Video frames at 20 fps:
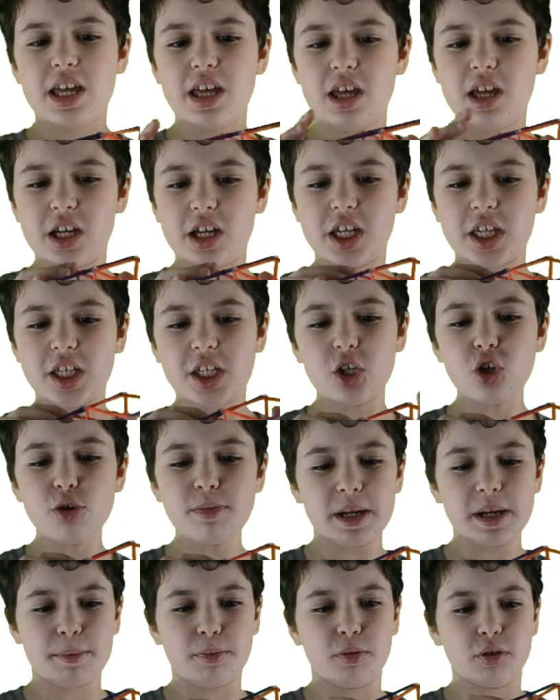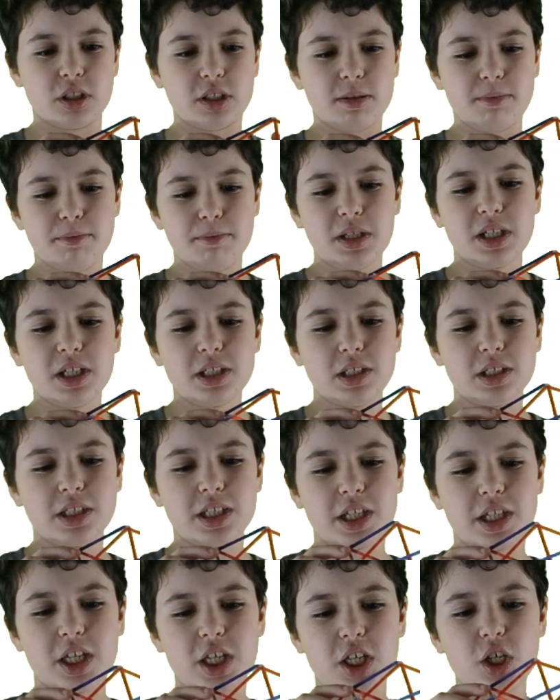a cubic prism because it's
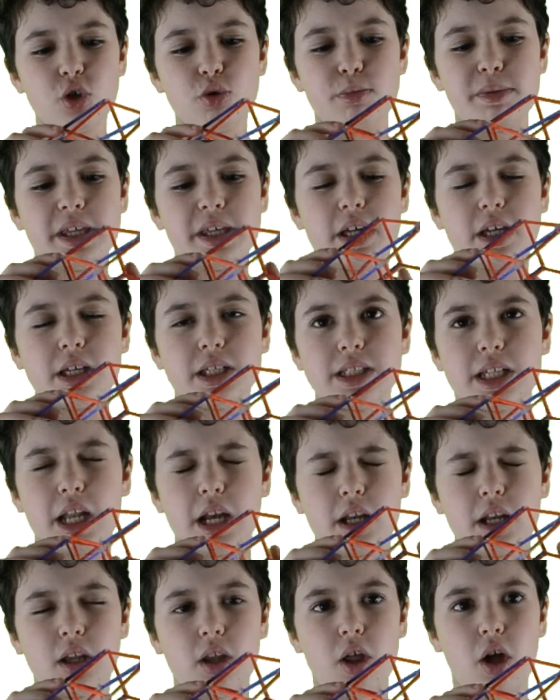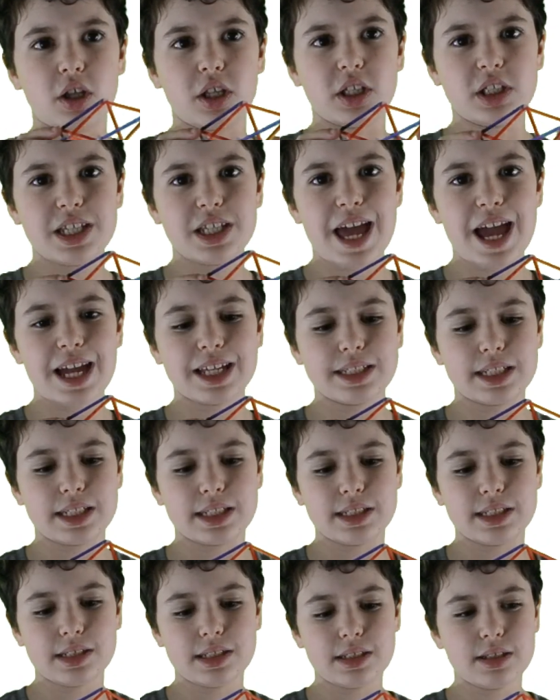a cube being extended along this
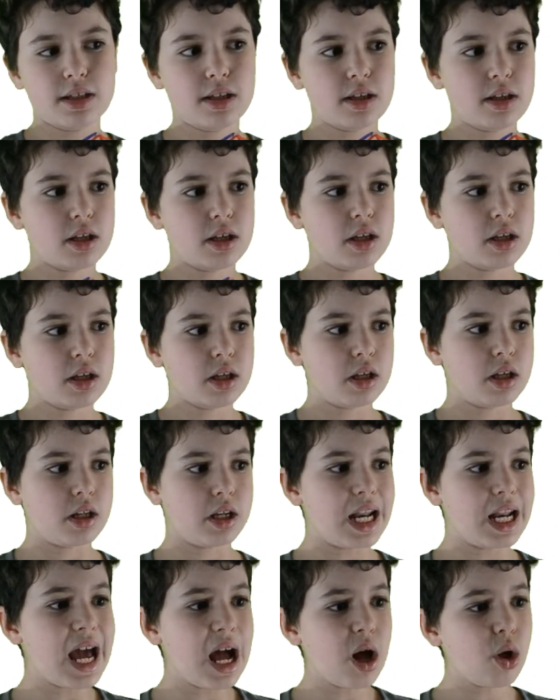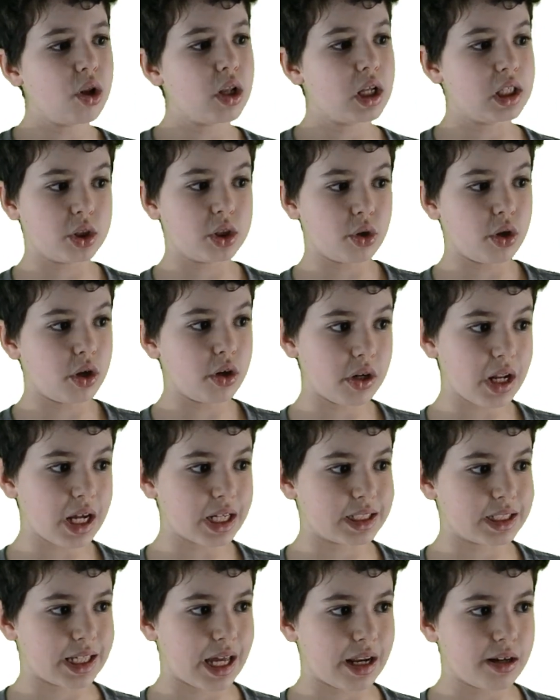axis. Now, let's look at our
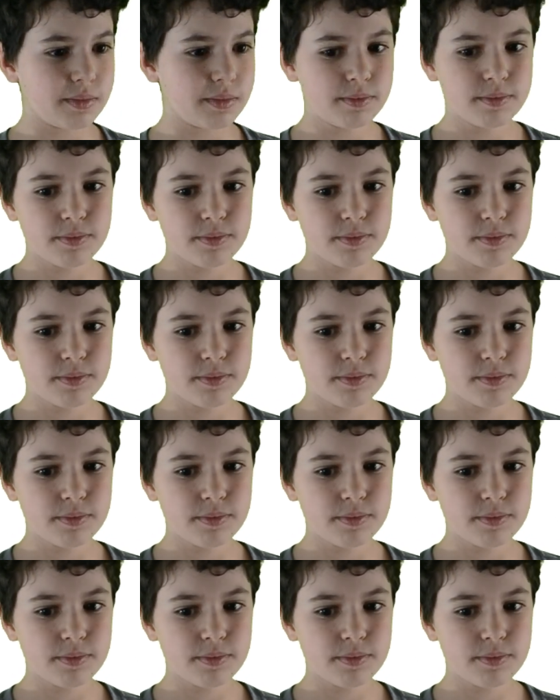next set.